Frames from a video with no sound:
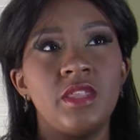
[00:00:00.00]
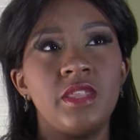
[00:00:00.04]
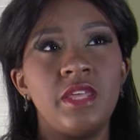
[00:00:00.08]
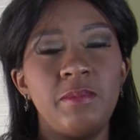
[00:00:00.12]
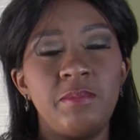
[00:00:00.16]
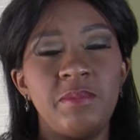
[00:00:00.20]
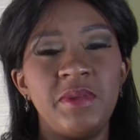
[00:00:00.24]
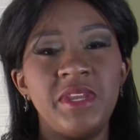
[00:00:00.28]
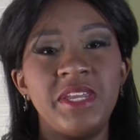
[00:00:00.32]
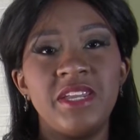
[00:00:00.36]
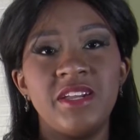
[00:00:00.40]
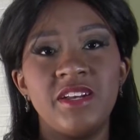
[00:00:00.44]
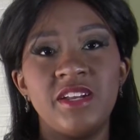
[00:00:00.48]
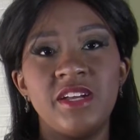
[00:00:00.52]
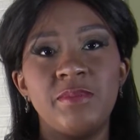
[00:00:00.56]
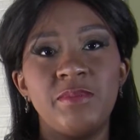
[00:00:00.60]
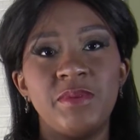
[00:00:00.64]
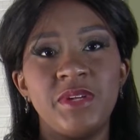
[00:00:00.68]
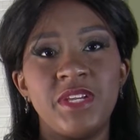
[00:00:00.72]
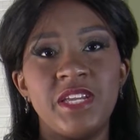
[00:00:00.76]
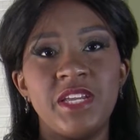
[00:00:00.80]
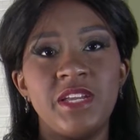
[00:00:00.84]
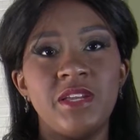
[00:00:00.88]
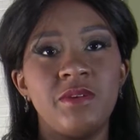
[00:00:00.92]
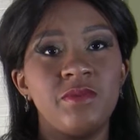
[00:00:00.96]
they pick it up
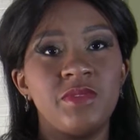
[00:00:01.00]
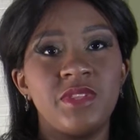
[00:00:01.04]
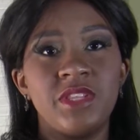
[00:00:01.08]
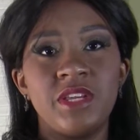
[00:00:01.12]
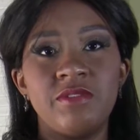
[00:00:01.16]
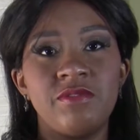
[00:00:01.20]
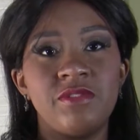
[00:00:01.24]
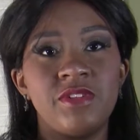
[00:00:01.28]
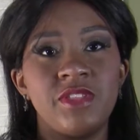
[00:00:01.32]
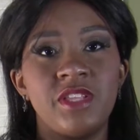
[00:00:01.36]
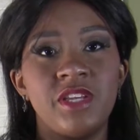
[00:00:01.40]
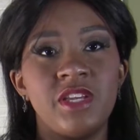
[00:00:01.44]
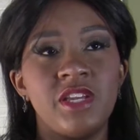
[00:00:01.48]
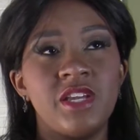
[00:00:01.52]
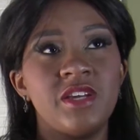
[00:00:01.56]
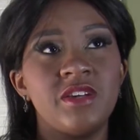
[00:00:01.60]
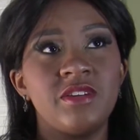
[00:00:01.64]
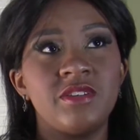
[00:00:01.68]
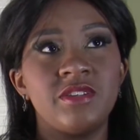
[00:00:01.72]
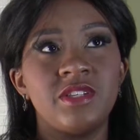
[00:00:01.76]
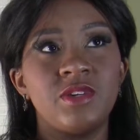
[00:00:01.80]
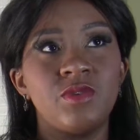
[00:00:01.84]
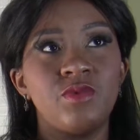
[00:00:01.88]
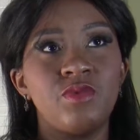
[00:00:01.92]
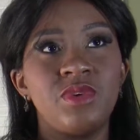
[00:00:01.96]
again with everything
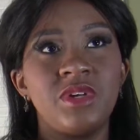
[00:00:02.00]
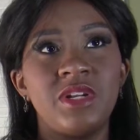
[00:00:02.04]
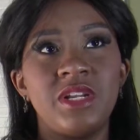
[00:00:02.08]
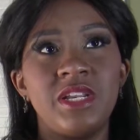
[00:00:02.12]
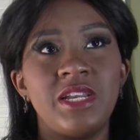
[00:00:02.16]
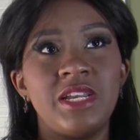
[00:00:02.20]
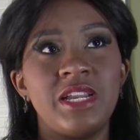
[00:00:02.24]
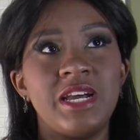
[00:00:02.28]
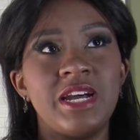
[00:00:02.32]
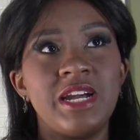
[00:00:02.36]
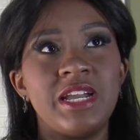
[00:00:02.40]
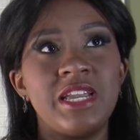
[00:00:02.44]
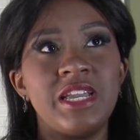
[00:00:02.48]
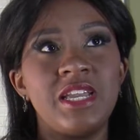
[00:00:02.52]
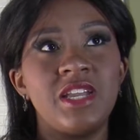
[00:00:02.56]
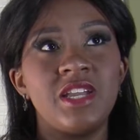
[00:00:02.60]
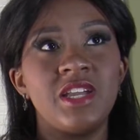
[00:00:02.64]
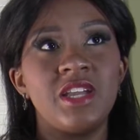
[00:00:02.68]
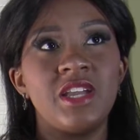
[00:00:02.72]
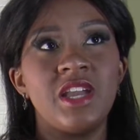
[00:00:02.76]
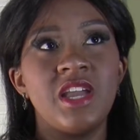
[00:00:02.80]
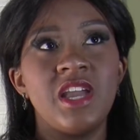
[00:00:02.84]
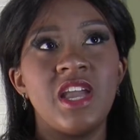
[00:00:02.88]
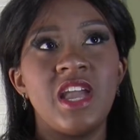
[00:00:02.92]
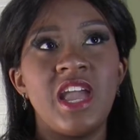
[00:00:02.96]
else I really like.
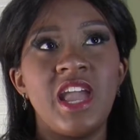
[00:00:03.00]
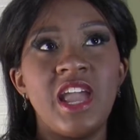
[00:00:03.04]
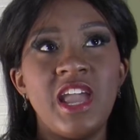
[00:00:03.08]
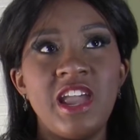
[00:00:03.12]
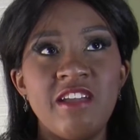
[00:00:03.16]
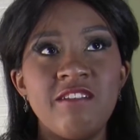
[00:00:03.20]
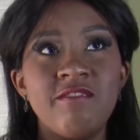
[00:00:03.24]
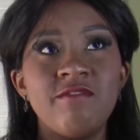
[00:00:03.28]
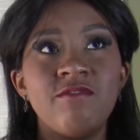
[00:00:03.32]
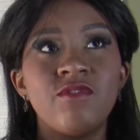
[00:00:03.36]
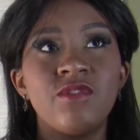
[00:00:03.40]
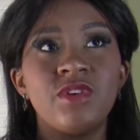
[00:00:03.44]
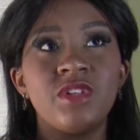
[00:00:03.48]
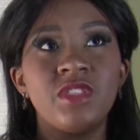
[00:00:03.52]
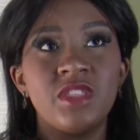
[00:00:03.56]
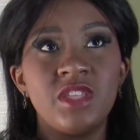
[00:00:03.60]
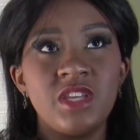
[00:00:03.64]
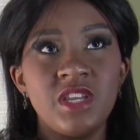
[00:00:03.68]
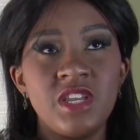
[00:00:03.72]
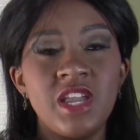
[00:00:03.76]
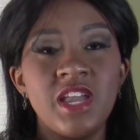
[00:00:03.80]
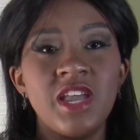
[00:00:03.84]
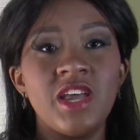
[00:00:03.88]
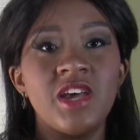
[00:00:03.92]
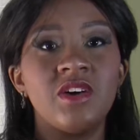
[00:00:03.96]

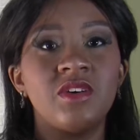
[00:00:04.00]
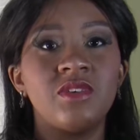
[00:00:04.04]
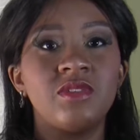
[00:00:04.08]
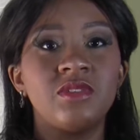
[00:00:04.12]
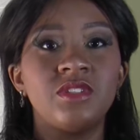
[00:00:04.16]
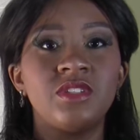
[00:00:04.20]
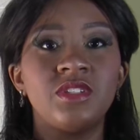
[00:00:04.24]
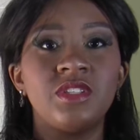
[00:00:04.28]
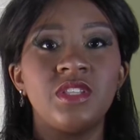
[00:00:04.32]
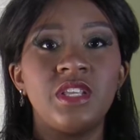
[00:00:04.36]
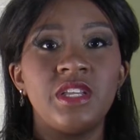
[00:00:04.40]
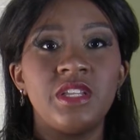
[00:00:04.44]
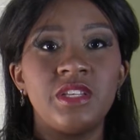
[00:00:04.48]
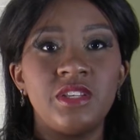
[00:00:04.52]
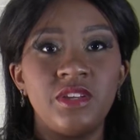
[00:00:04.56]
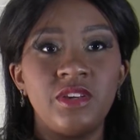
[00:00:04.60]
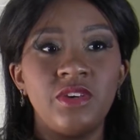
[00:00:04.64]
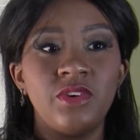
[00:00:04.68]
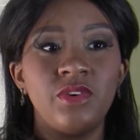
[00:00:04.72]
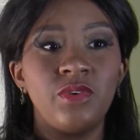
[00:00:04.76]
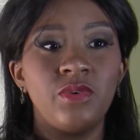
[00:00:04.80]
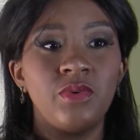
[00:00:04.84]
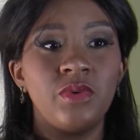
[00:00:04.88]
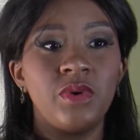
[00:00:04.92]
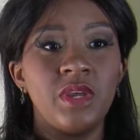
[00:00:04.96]
Everything else they
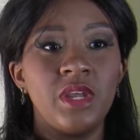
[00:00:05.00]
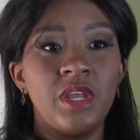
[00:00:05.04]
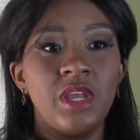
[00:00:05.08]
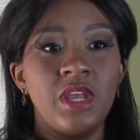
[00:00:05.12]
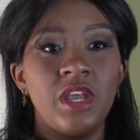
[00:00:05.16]
do.